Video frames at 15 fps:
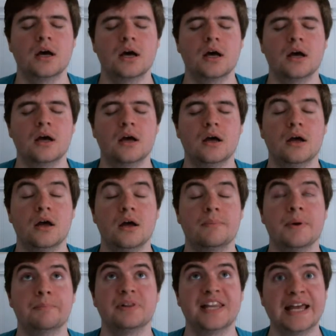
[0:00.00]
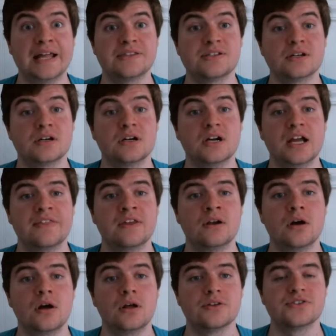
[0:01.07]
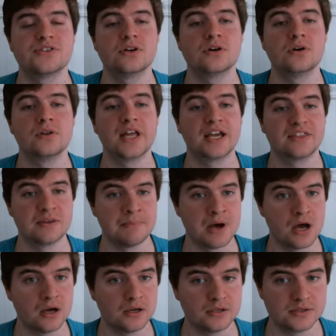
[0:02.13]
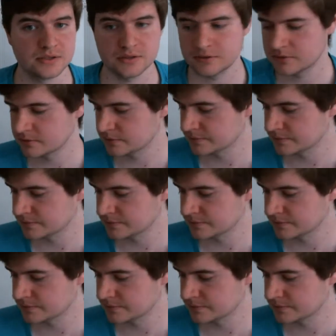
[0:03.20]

um, a planter, and then also like the mugs.